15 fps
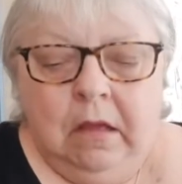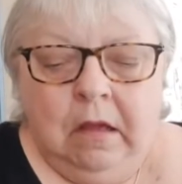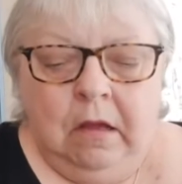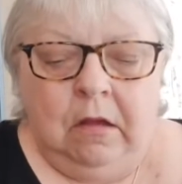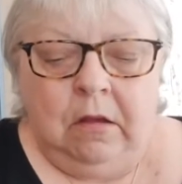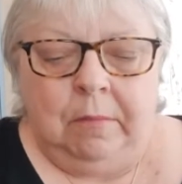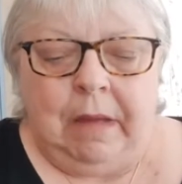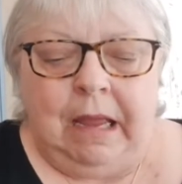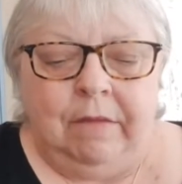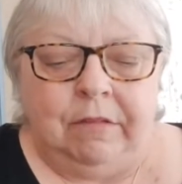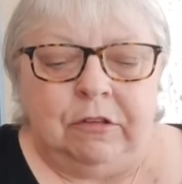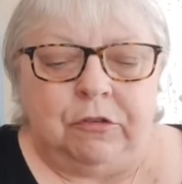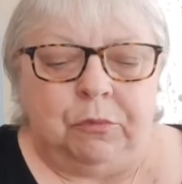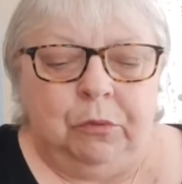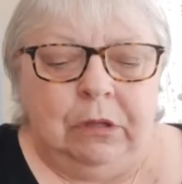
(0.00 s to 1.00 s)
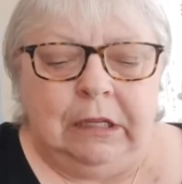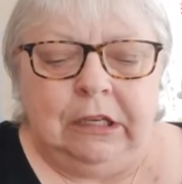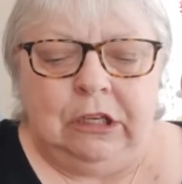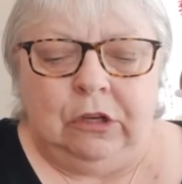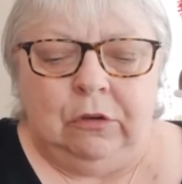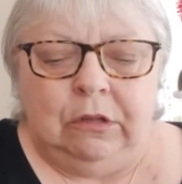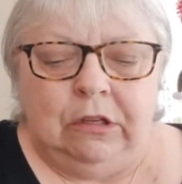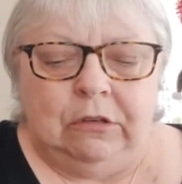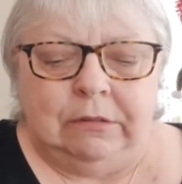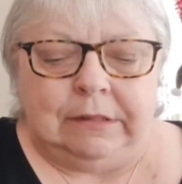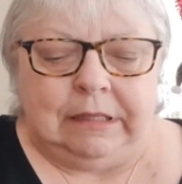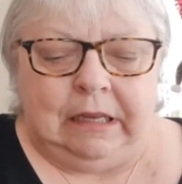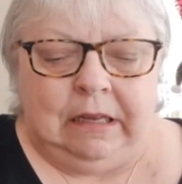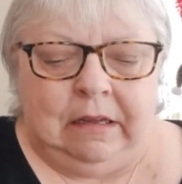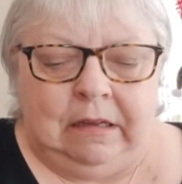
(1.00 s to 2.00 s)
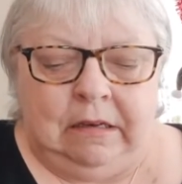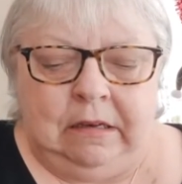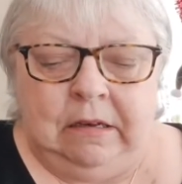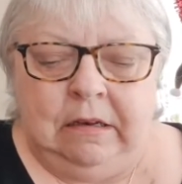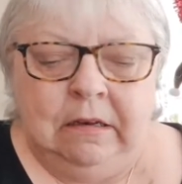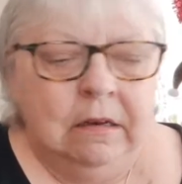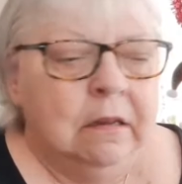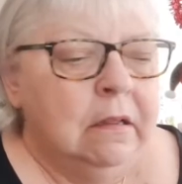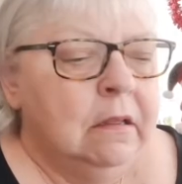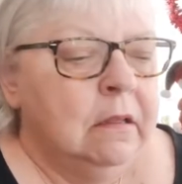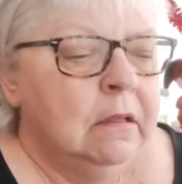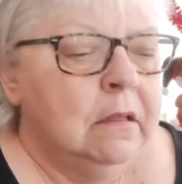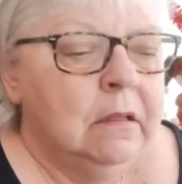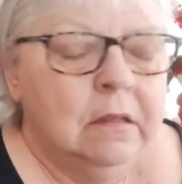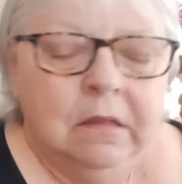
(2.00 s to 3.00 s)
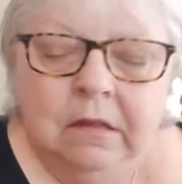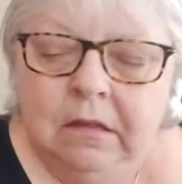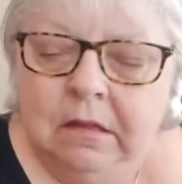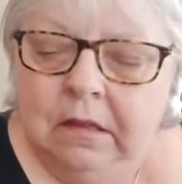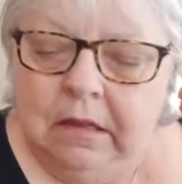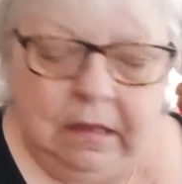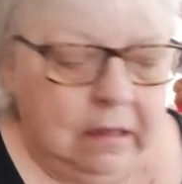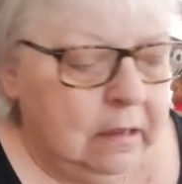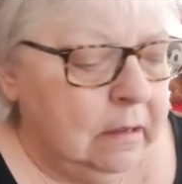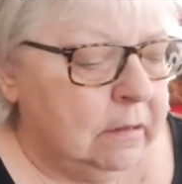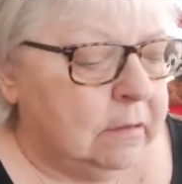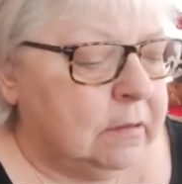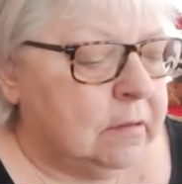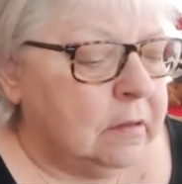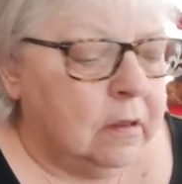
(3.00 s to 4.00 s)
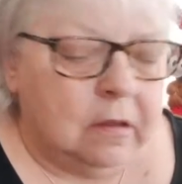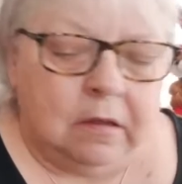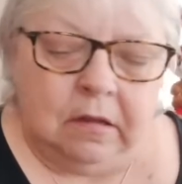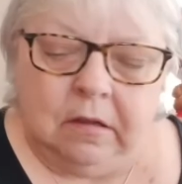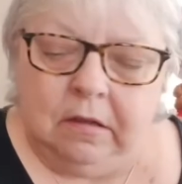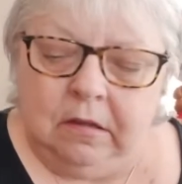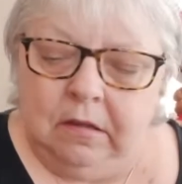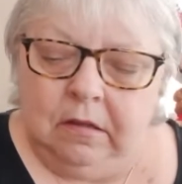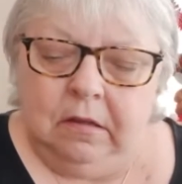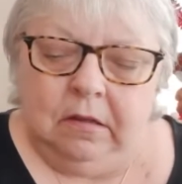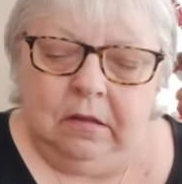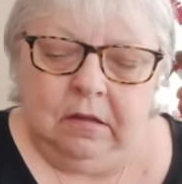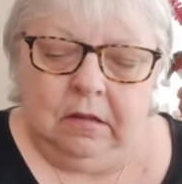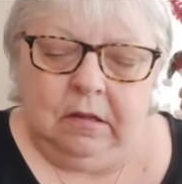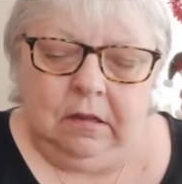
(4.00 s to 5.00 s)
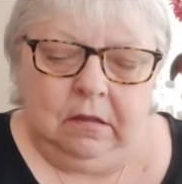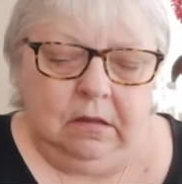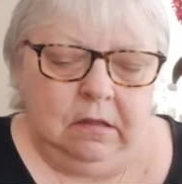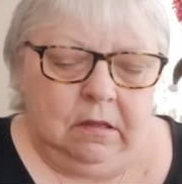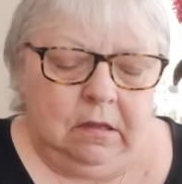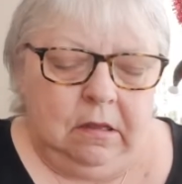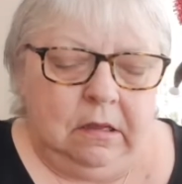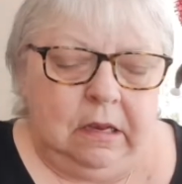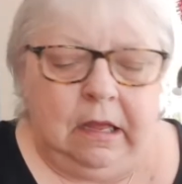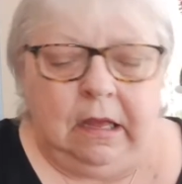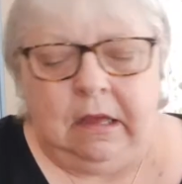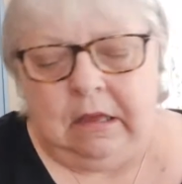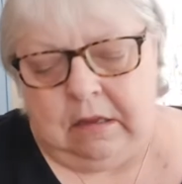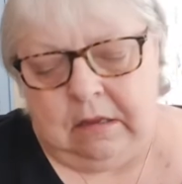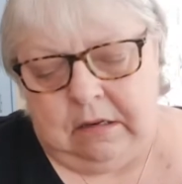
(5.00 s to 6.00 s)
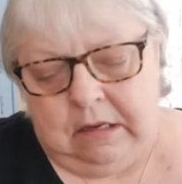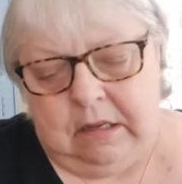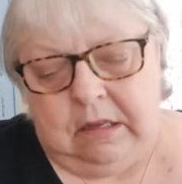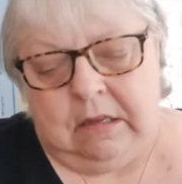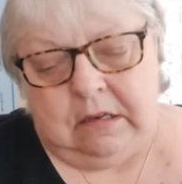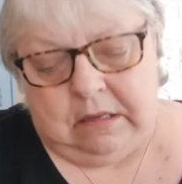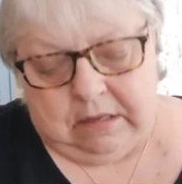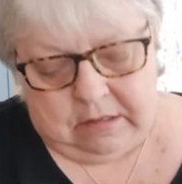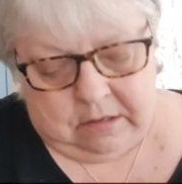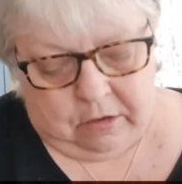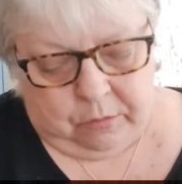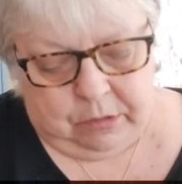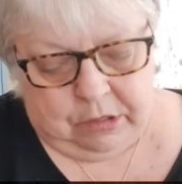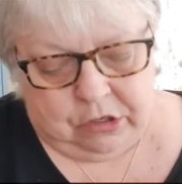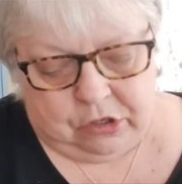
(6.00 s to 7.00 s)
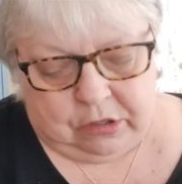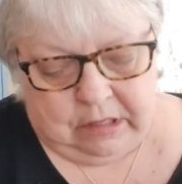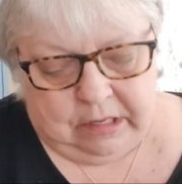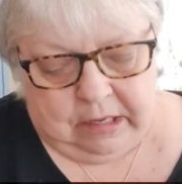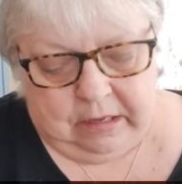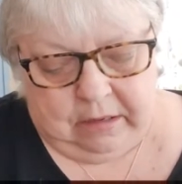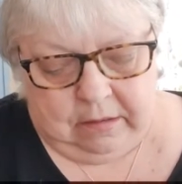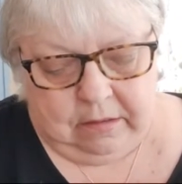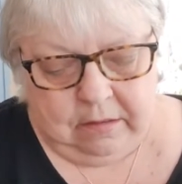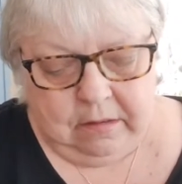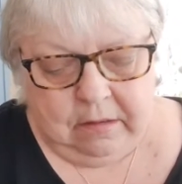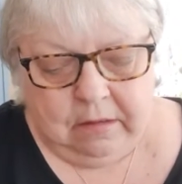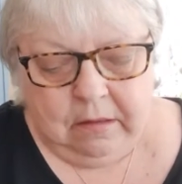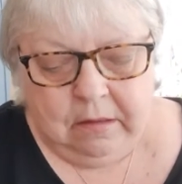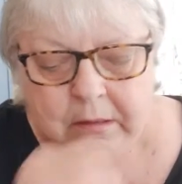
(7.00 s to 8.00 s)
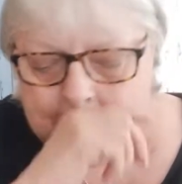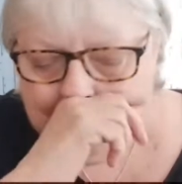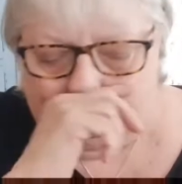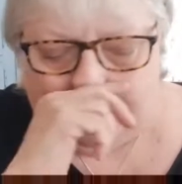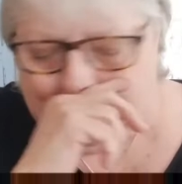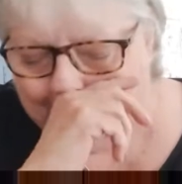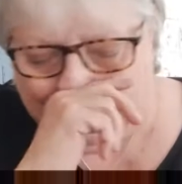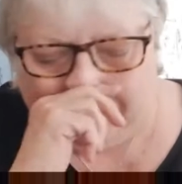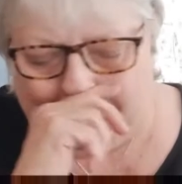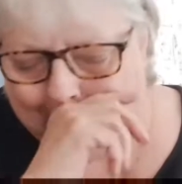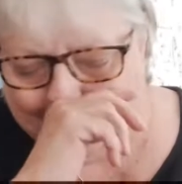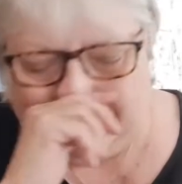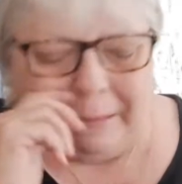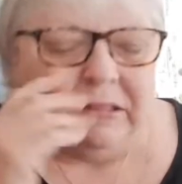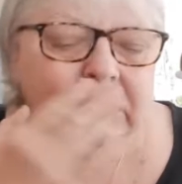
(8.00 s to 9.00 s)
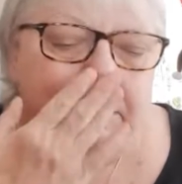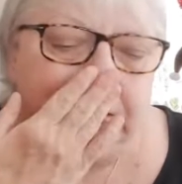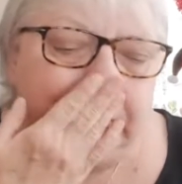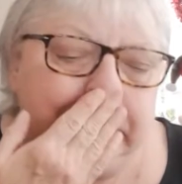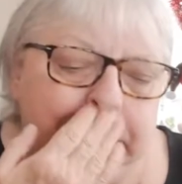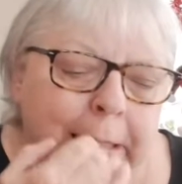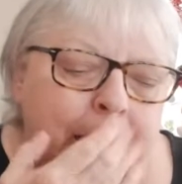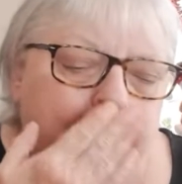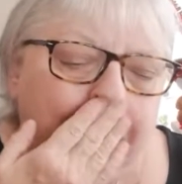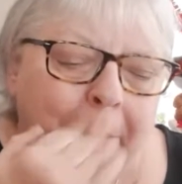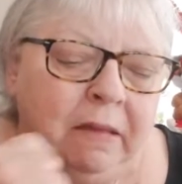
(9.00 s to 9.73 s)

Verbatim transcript: Um, I have this really cute little tin. It's, uh, it had in it originally, no, it was 13.